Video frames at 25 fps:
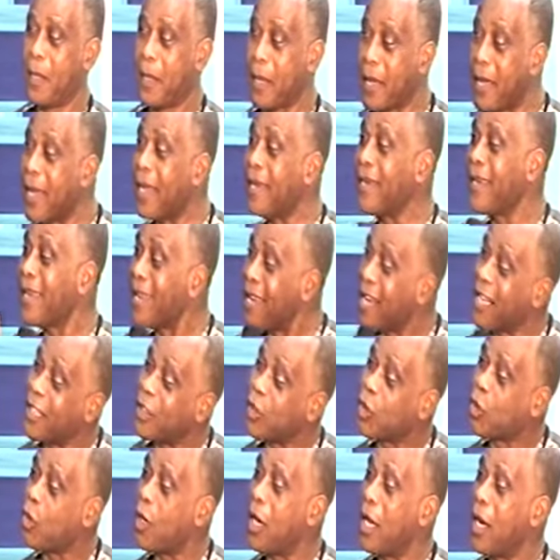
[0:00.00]
in
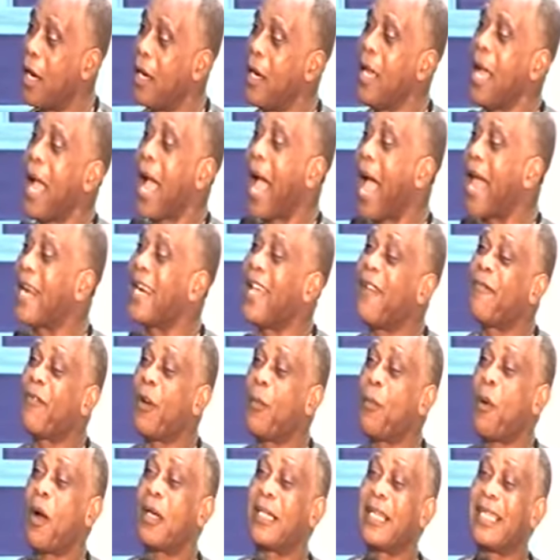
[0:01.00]
Israel, and
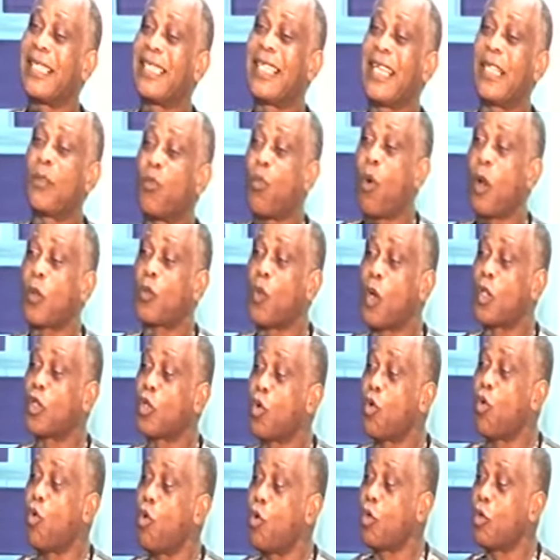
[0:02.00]
everybody did what was
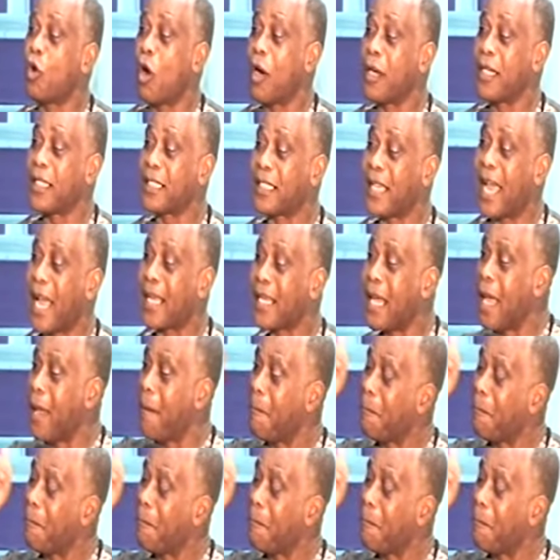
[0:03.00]
good on his side.